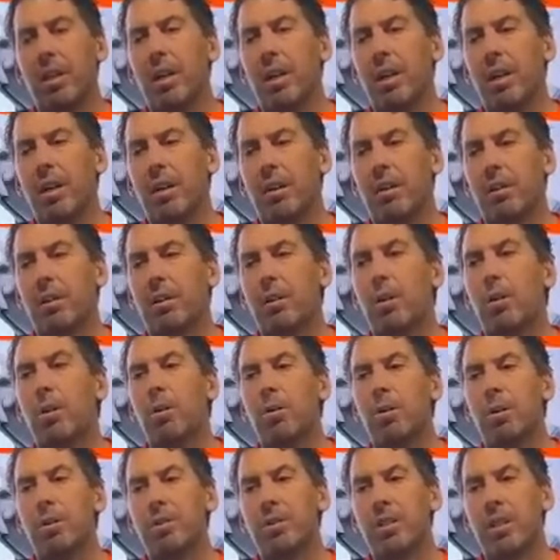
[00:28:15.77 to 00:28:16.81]
Our
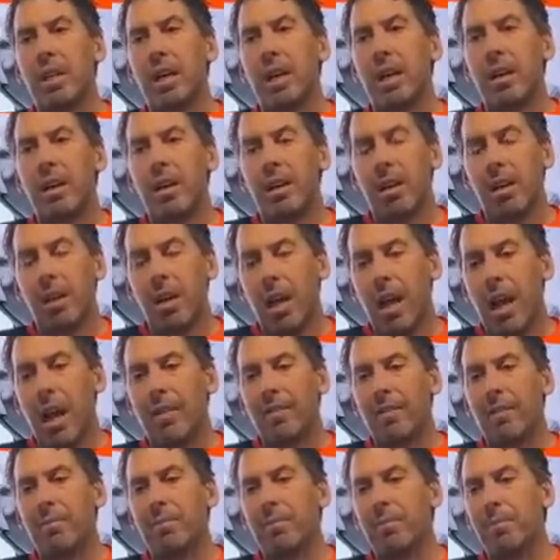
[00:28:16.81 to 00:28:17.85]
goal is to get
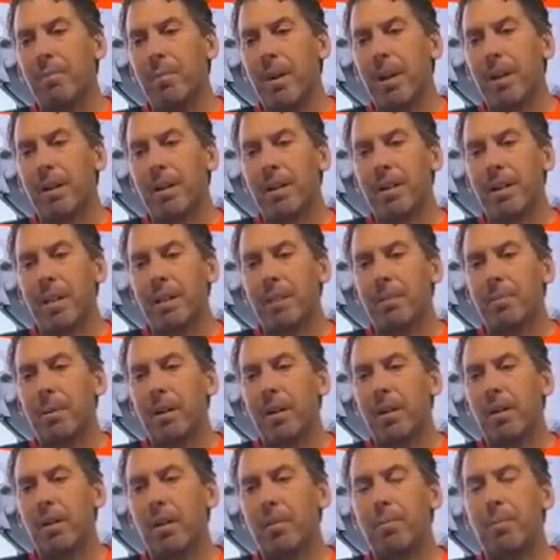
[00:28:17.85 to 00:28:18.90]
everybody that's
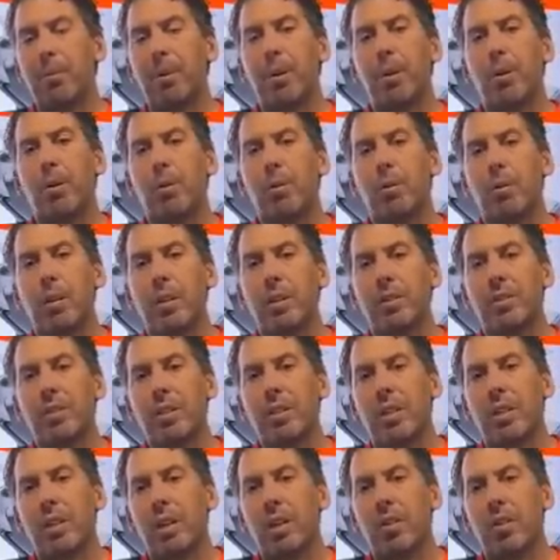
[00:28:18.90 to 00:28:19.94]
been on our pre-order
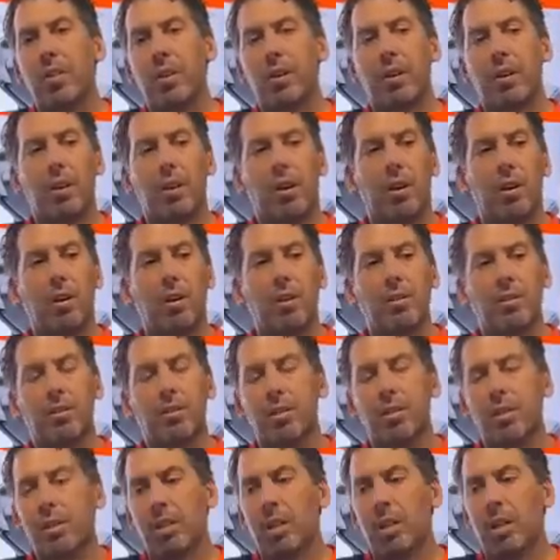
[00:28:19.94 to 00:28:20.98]
list, their
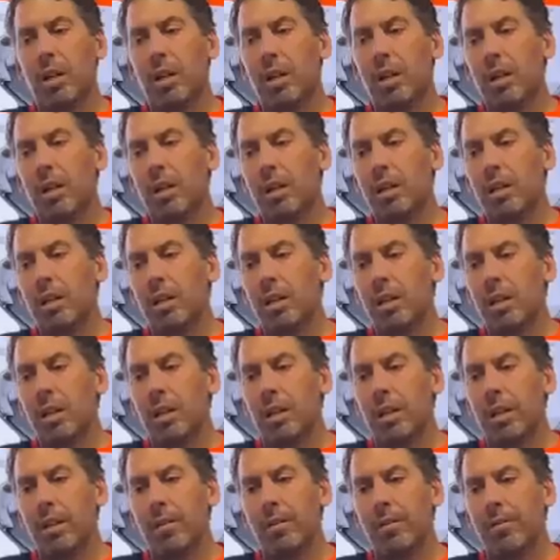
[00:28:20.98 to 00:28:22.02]
cars.
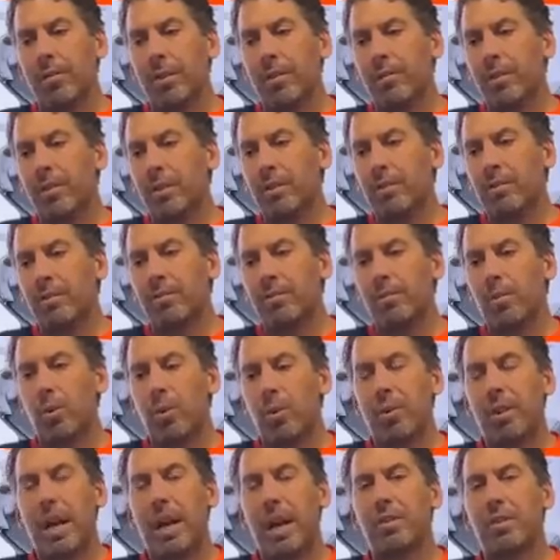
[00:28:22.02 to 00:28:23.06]
If there's
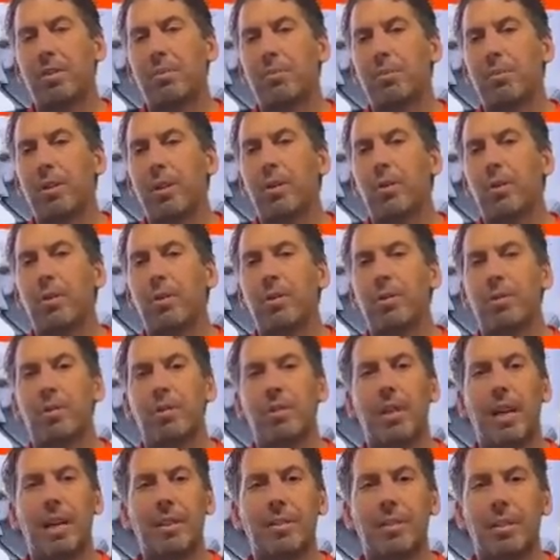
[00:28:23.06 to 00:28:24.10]
4,000
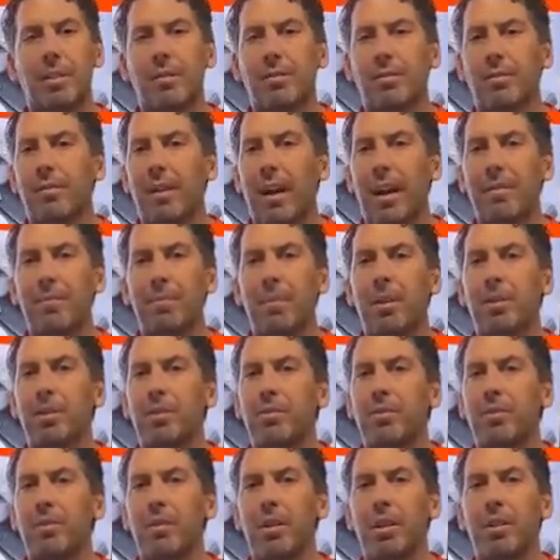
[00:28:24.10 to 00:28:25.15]
pre-orders, that's a good 5
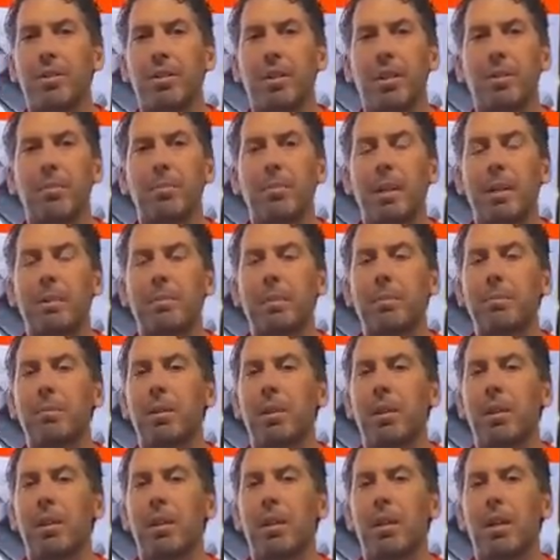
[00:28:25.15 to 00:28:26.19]
months for us at a minimum.